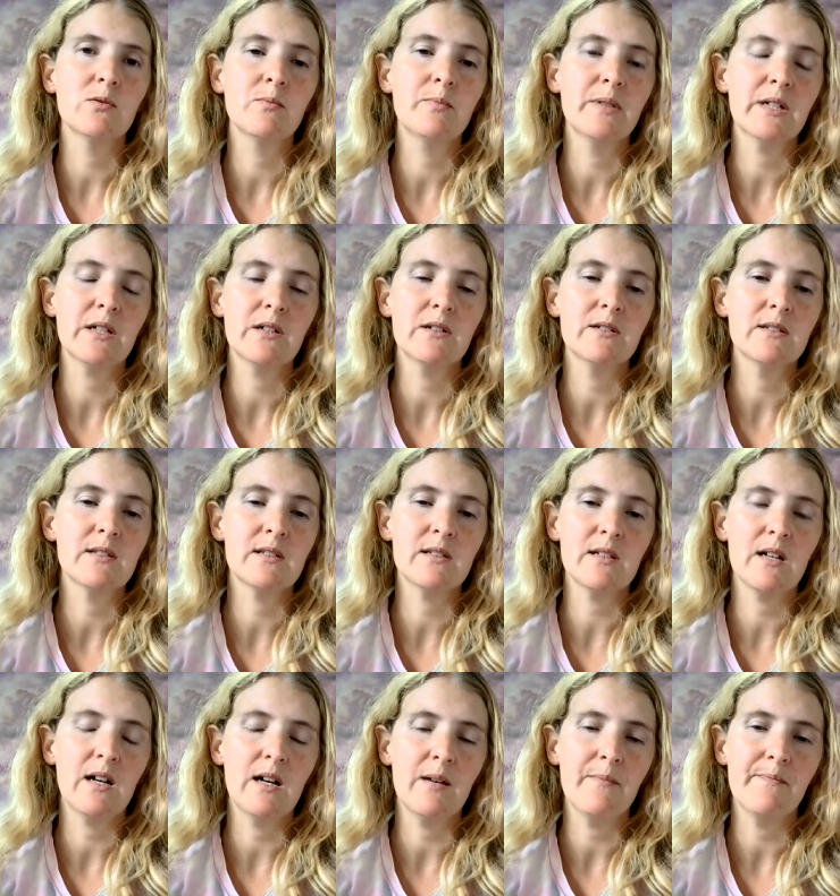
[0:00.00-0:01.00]

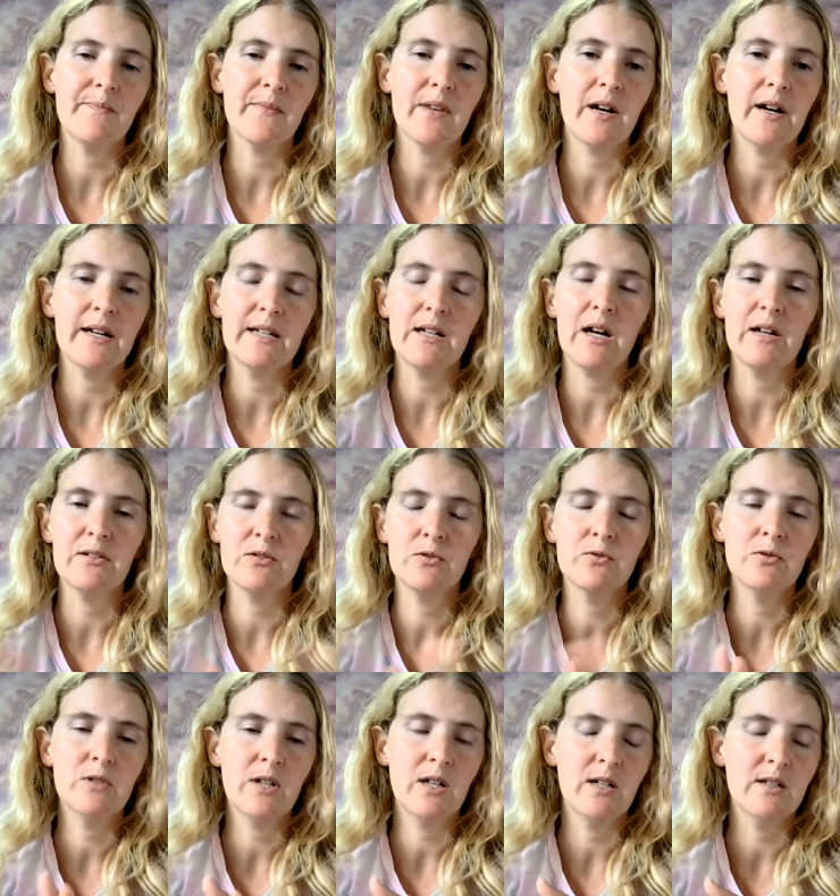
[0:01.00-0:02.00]
because um, I, I
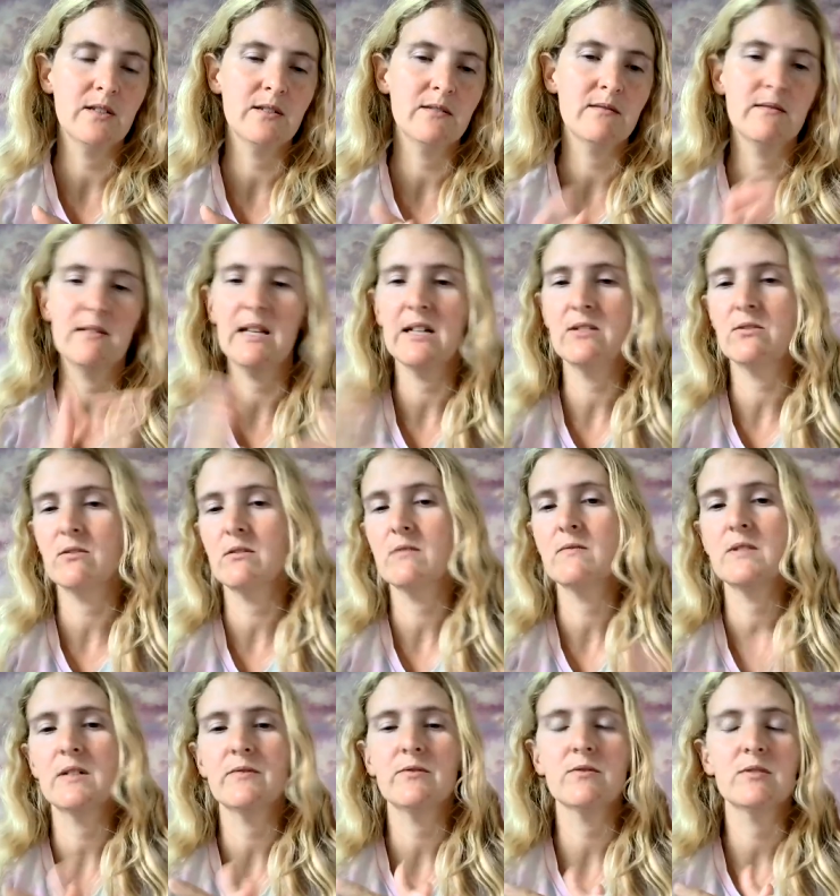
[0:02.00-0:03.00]
called her Angel
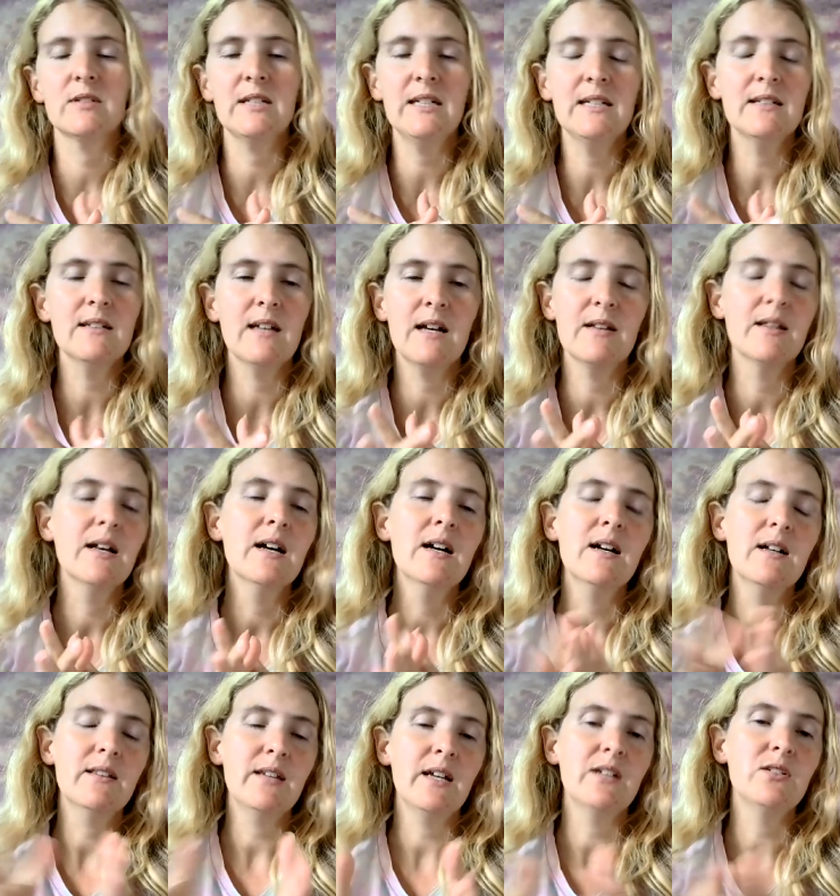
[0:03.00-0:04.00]
of Devil Te- uh,
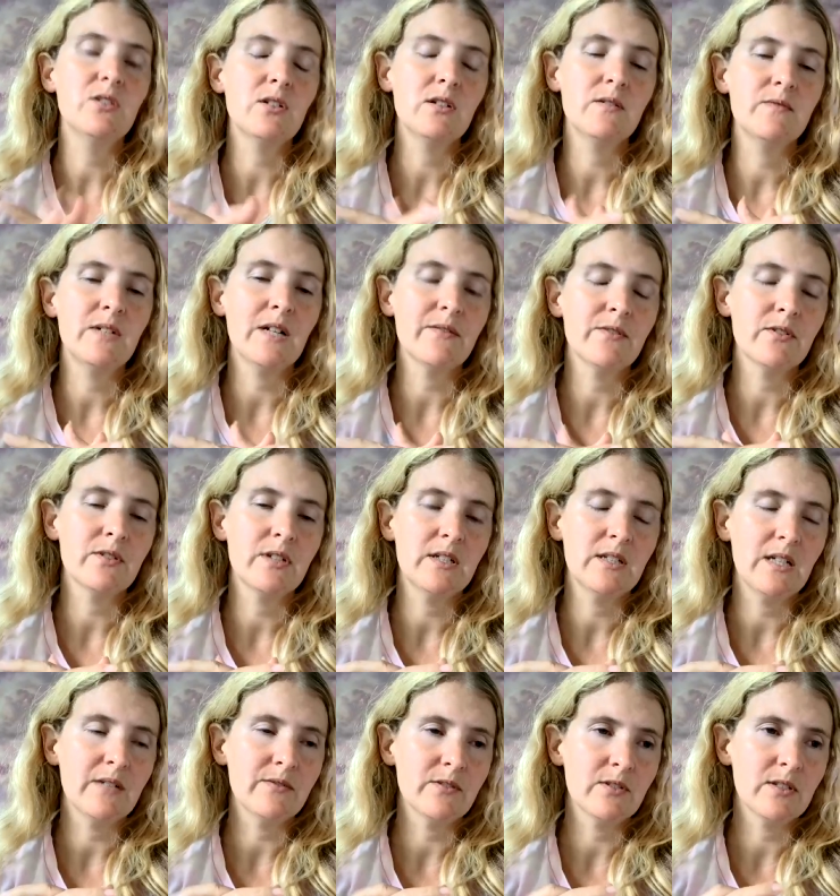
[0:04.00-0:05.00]
the Angel of Devil
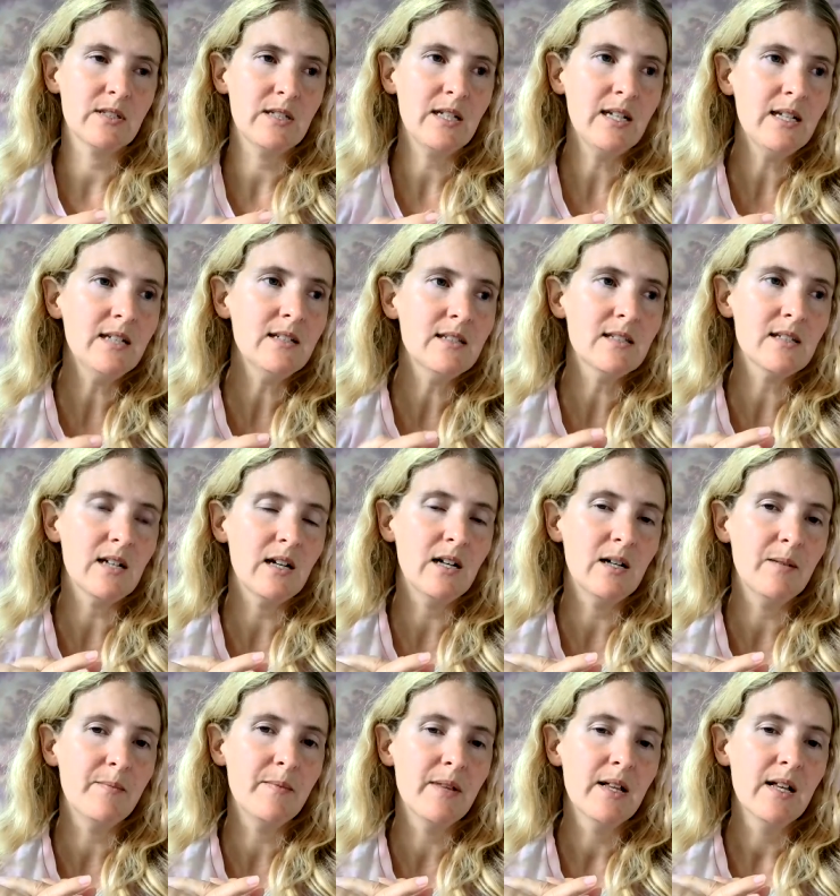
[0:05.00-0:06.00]
the Devil's Tease
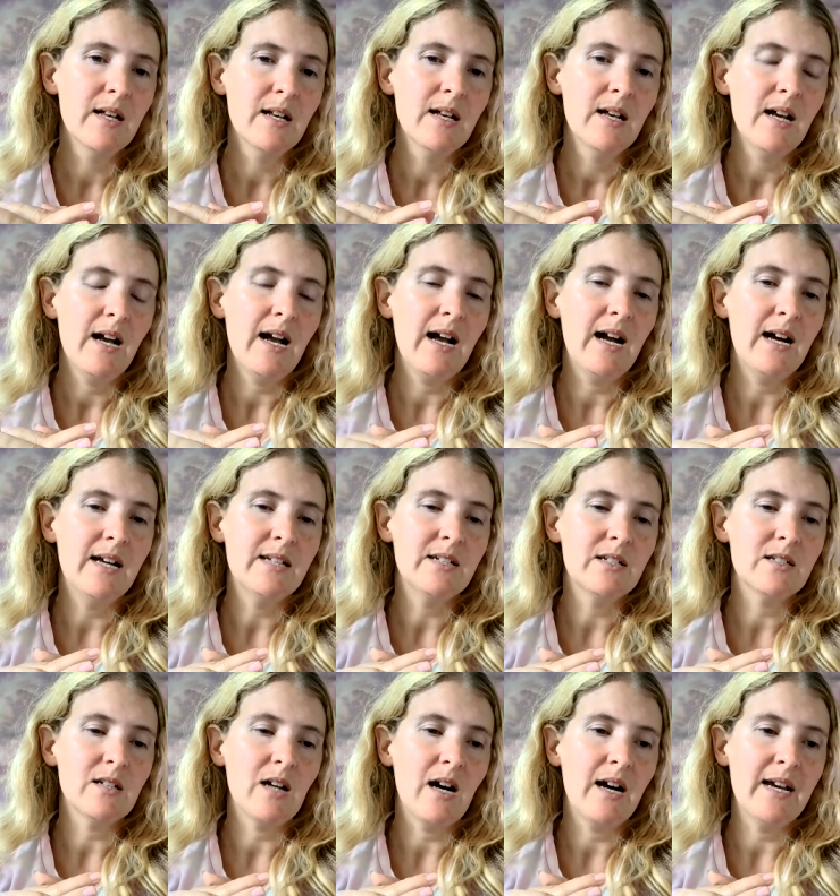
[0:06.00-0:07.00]
um,
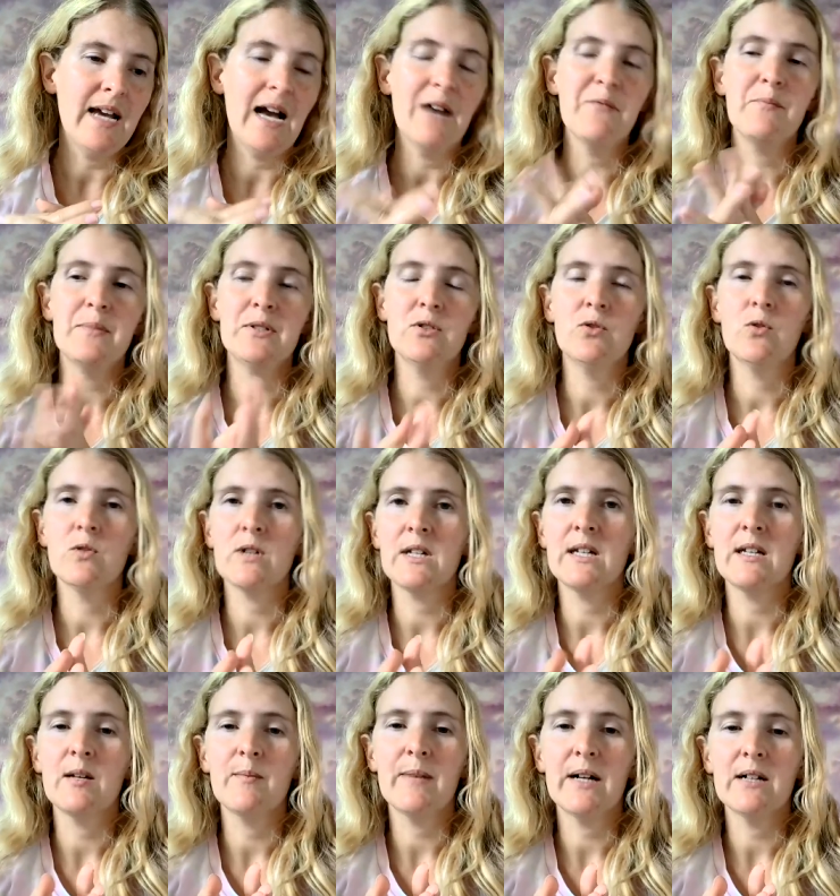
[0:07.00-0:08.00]
and I have been
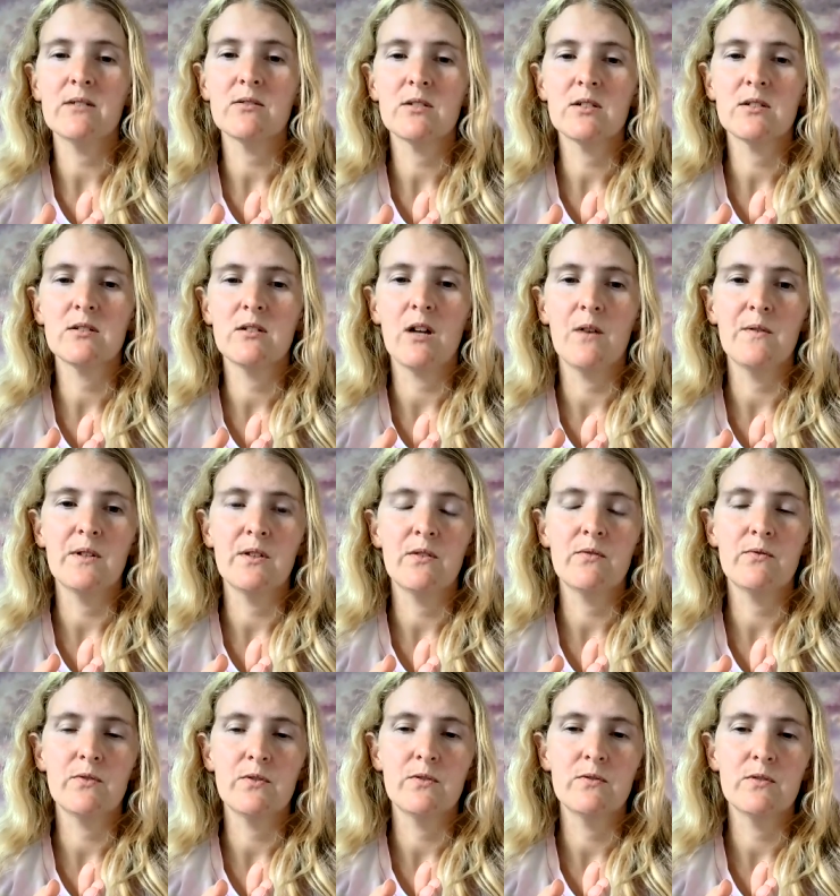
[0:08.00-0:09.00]
talking about going
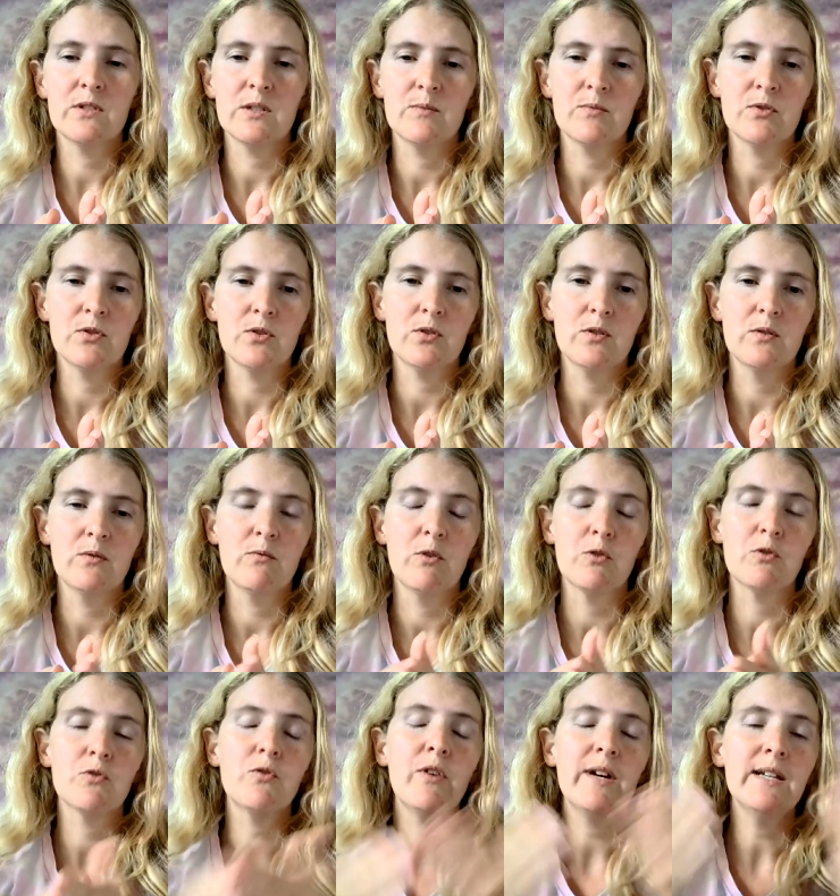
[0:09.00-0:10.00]
through some sort of
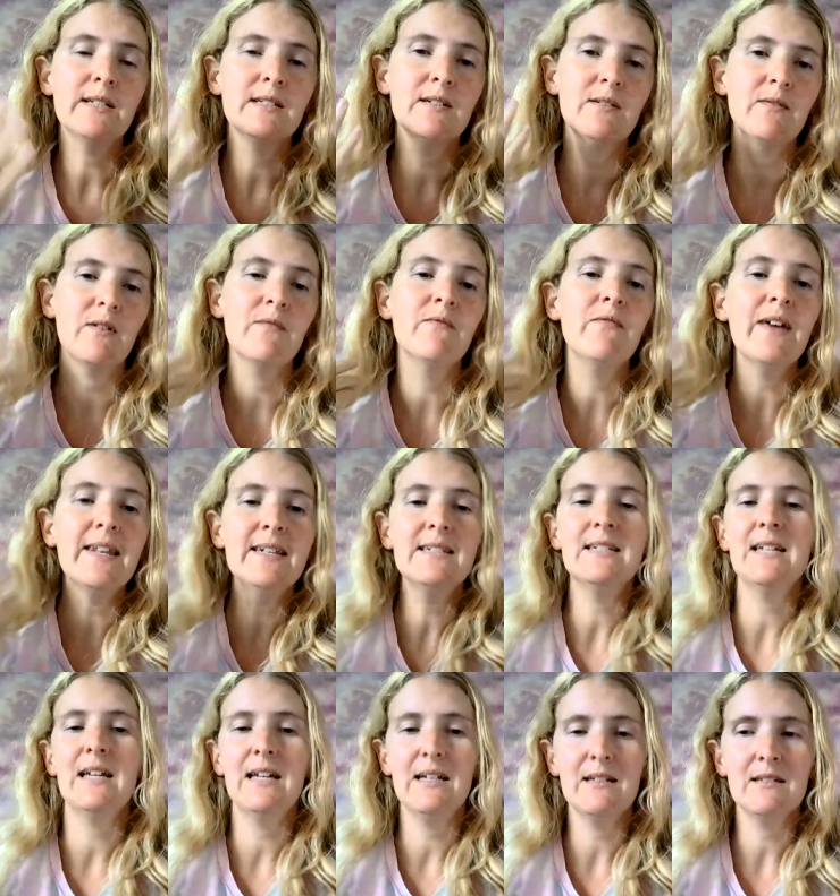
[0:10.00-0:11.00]
well creating
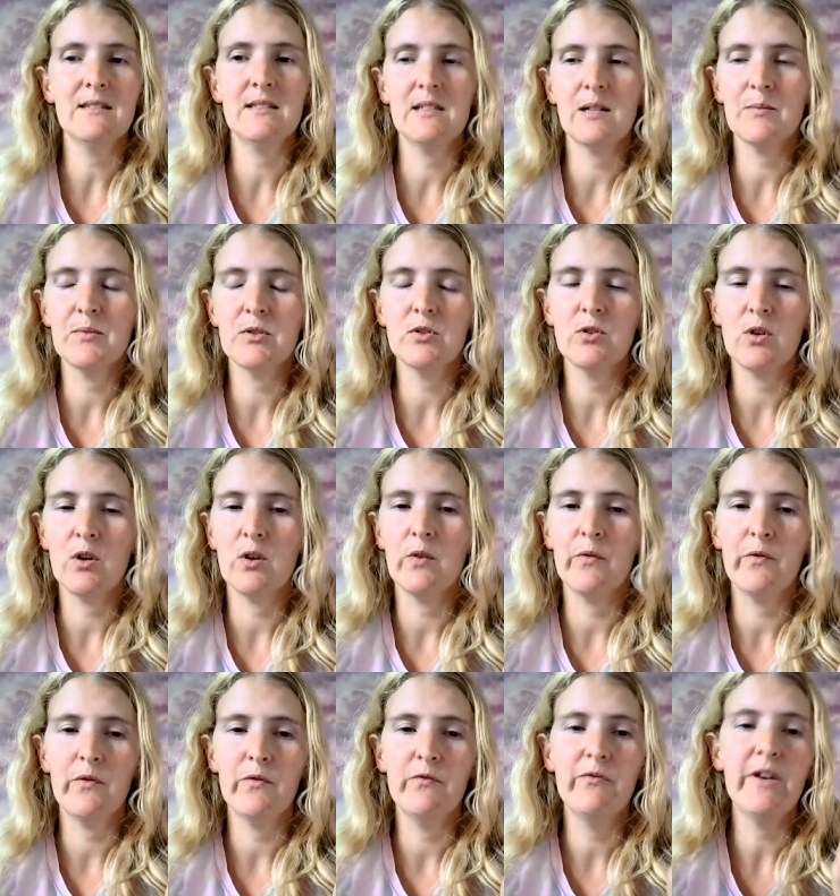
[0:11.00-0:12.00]
inventing some sort
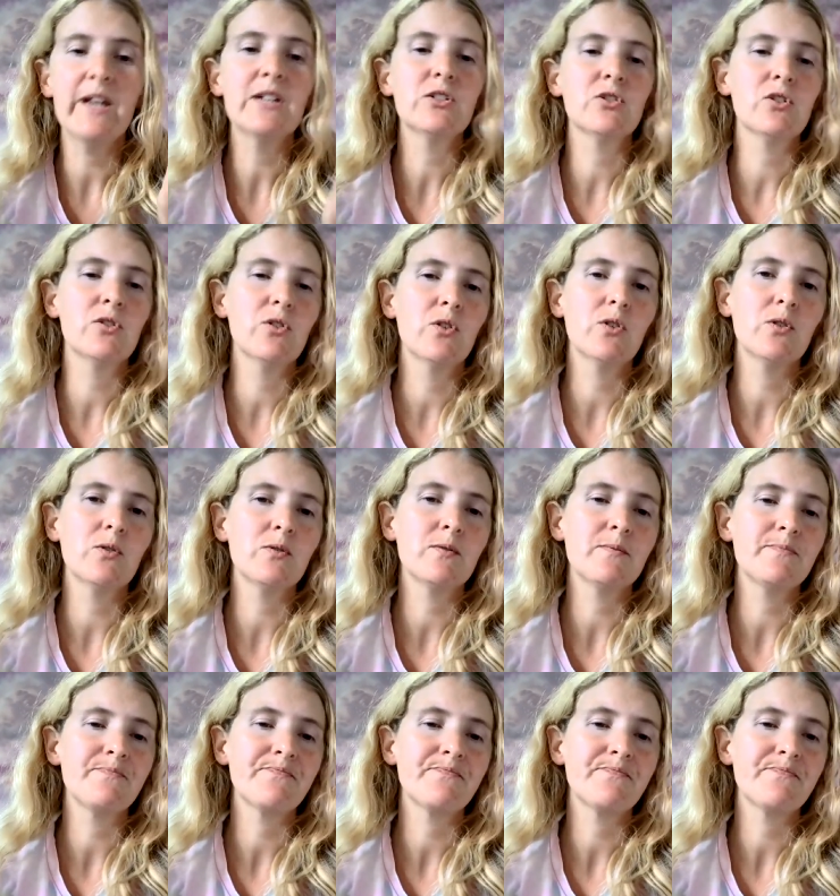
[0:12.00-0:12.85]
of fictional